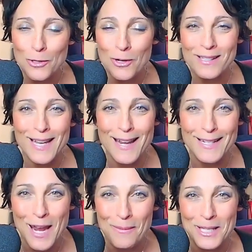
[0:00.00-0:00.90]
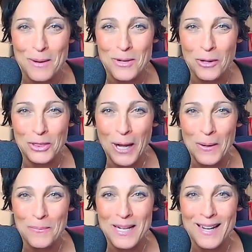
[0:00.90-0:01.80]
go to
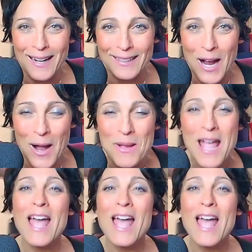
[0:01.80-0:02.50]
sandyameshypnotherapy.com.